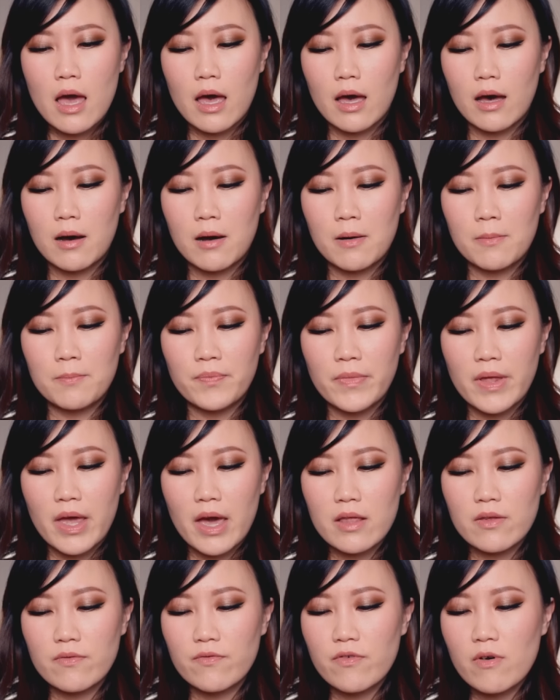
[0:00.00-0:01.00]
Um,
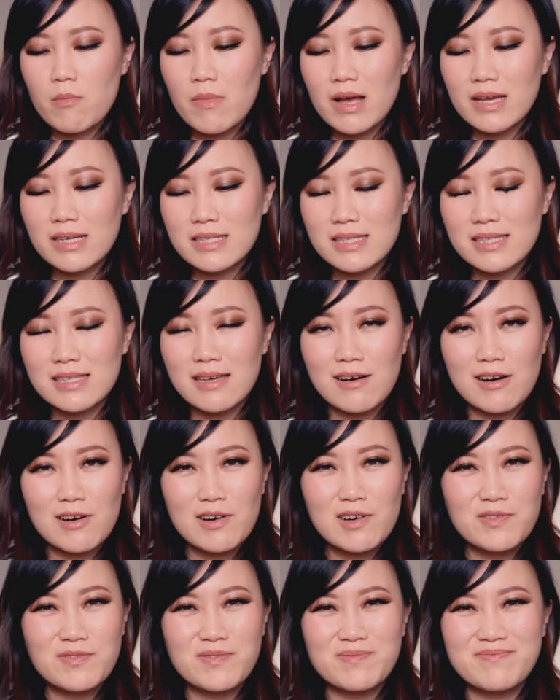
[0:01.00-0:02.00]
and for
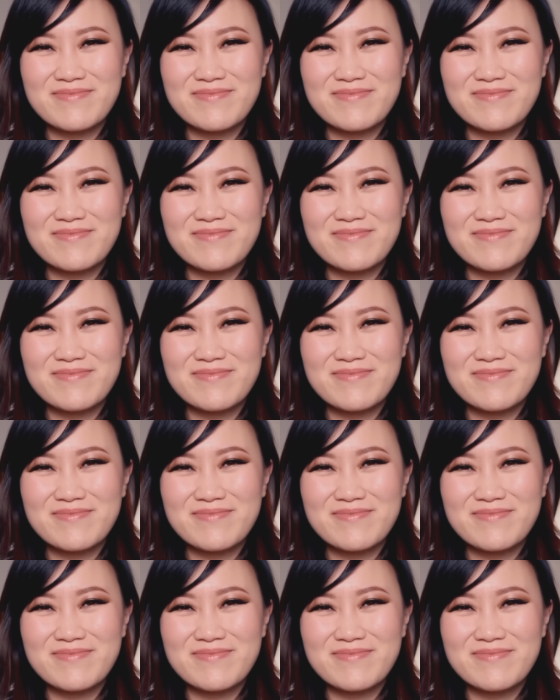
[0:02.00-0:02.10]
myself,